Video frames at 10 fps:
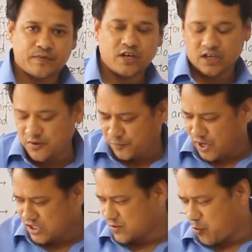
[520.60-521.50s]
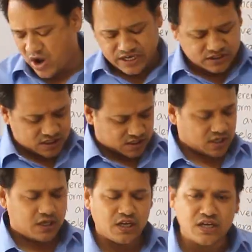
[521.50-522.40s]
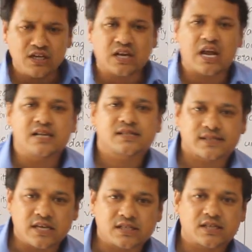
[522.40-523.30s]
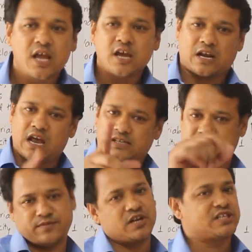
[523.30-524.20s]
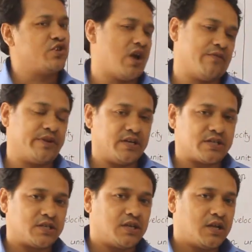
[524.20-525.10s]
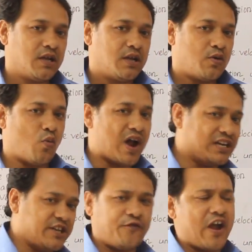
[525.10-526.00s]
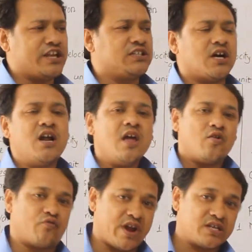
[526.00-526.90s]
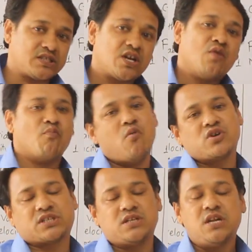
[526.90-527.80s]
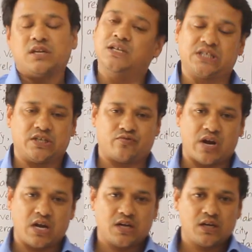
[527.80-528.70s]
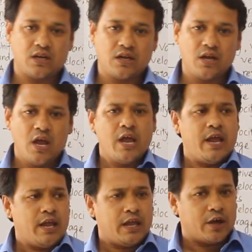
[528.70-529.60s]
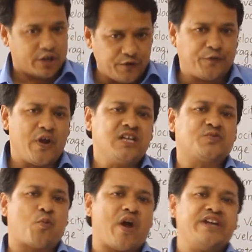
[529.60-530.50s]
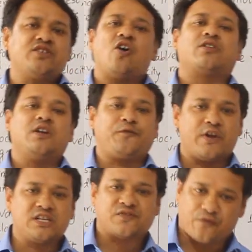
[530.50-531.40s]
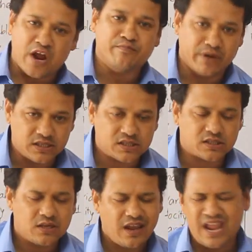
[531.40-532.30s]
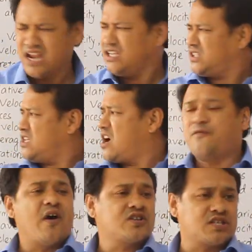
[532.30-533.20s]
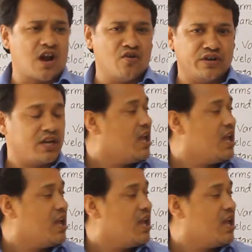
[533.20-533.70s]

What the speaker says: A reference point in class 6, class 7 also you have read, while defining the rest, motion, etc. Reference point or reference frame means anything of our surrounding.